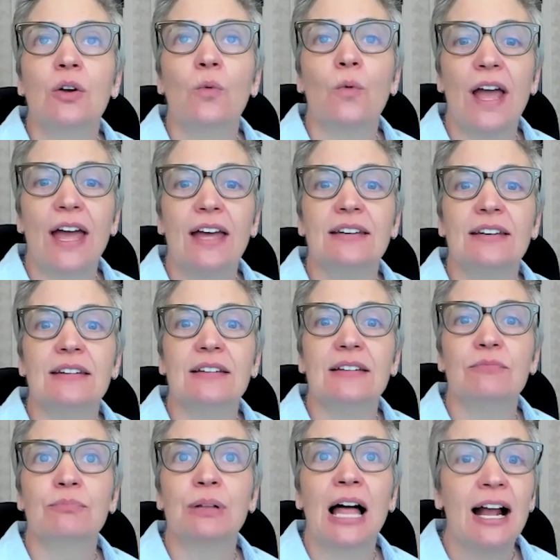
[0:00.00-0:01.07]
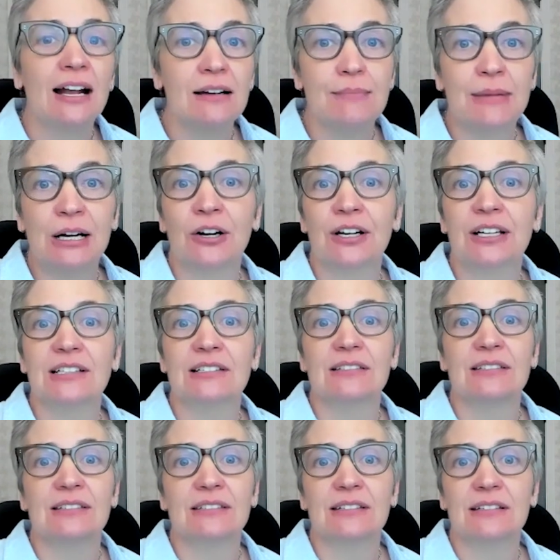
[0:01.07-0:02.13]
when Black
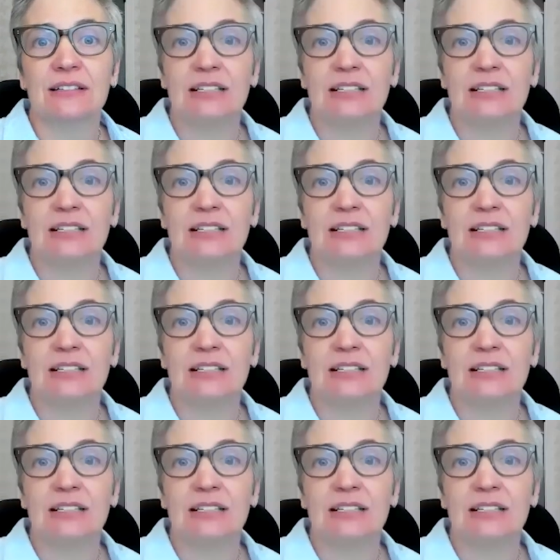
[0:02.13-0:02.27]
Americans